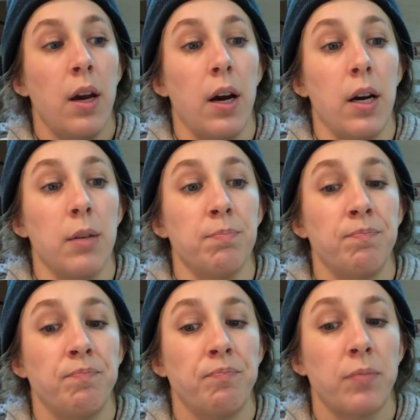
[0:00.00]
I'm
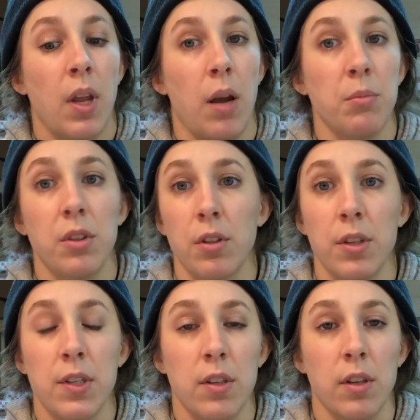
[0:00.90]

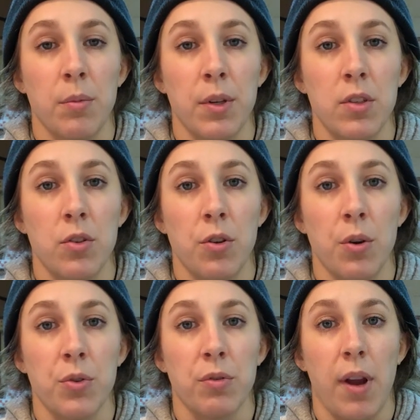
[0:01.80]
literally sitting in my
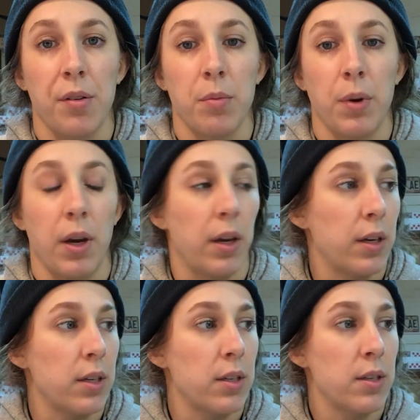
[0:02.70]
studio surrounded
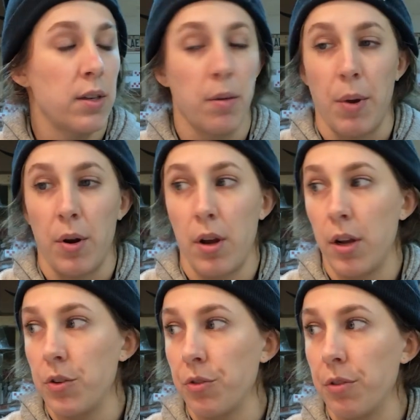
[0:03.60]
by about
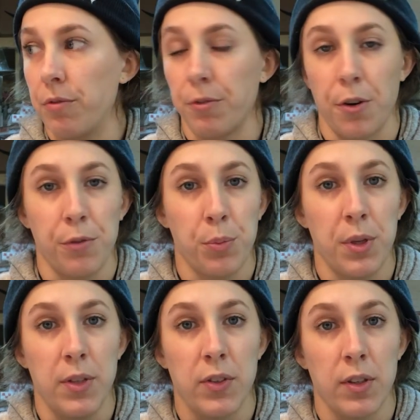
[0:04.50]
100 Forever
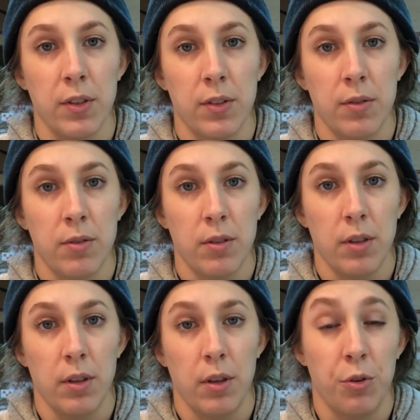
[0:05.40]
Pizzas,
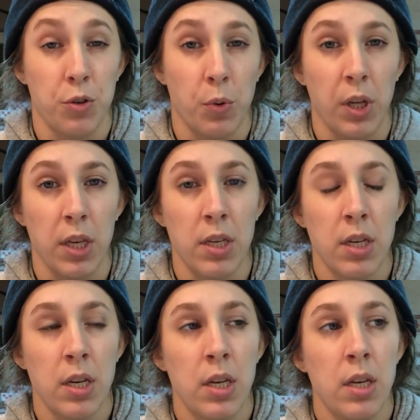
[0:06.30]
120.
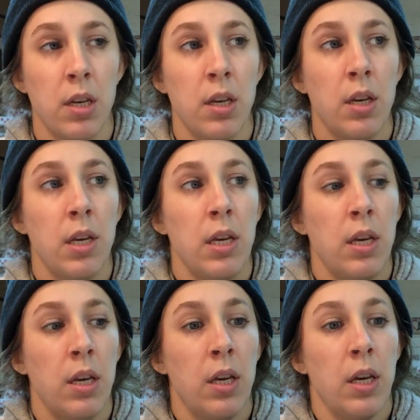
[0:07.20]

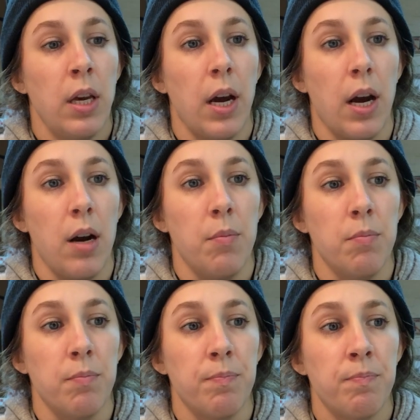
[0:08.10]

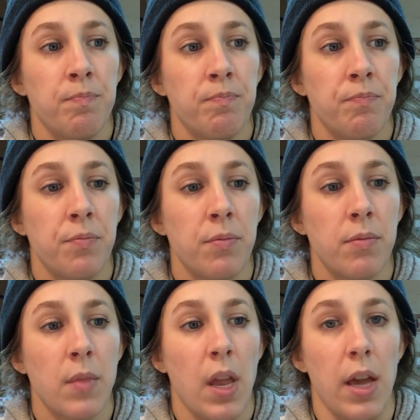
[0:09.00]
And
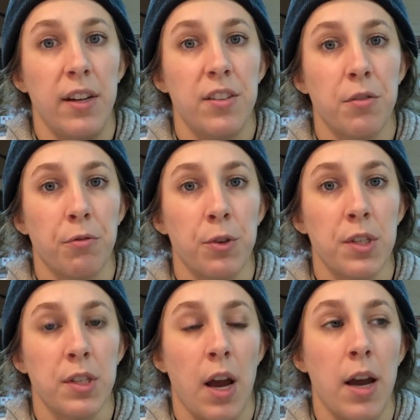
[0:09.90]
it's the
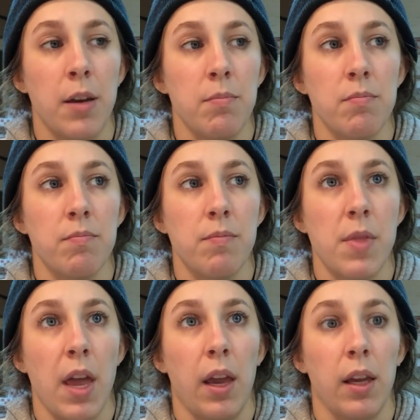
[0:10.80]
first time
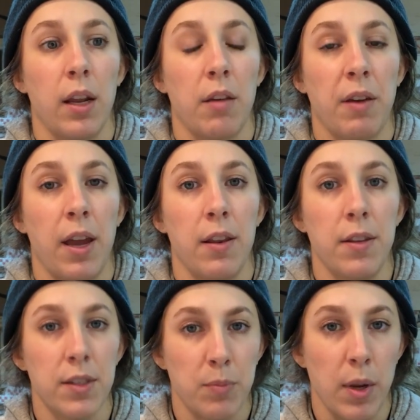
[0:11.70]
that I've had
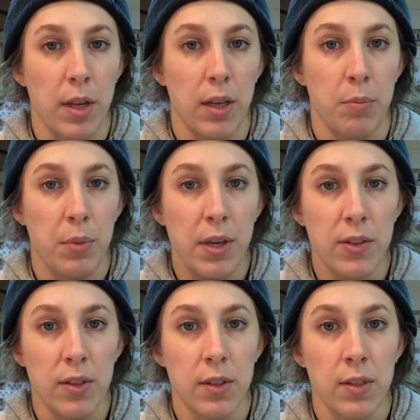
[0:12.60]
this many
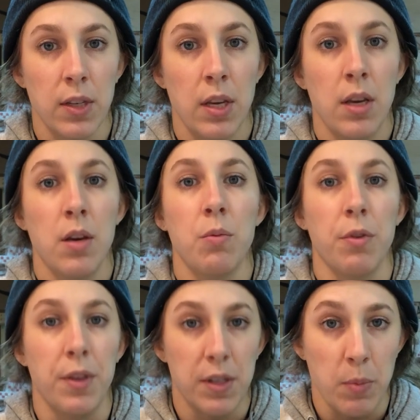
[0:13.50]
pieces
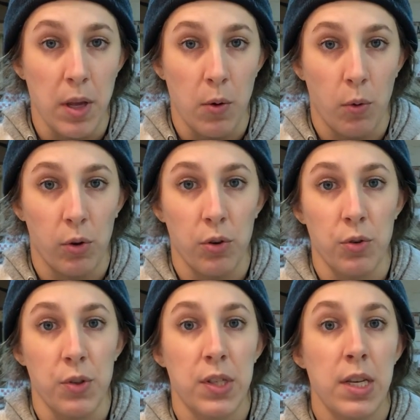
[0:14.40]
with this many
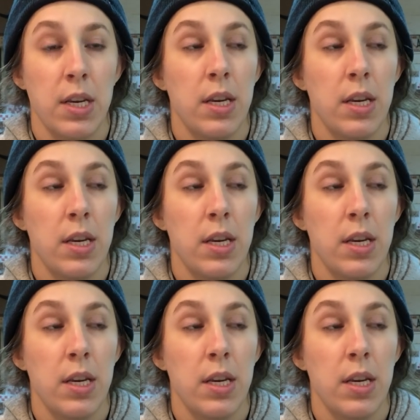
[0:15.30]
orders.